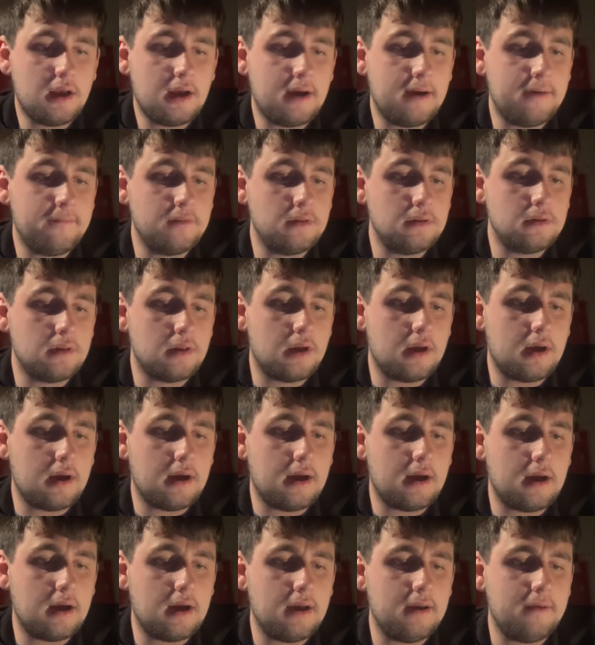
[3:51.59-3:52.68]
I haven't
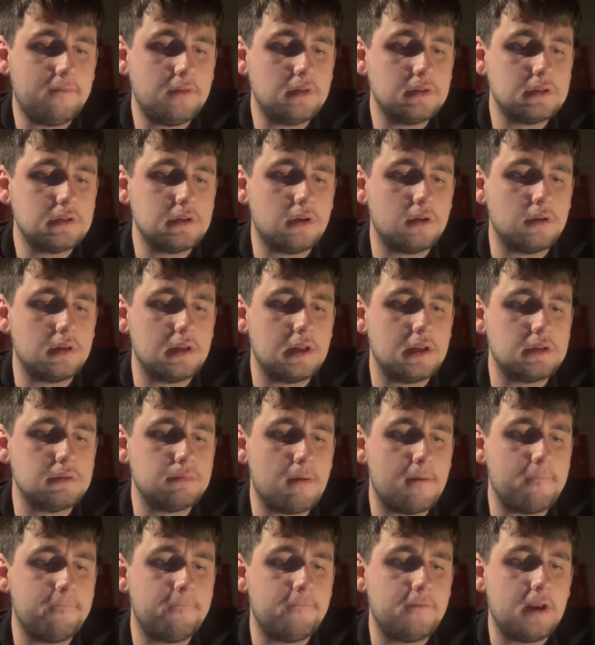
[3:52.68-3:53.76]
I haven't sung this
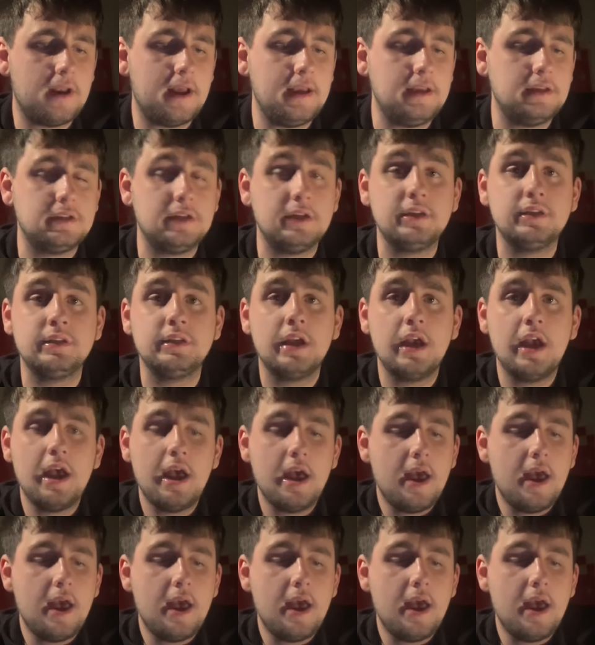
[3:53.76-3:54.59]
one for ages.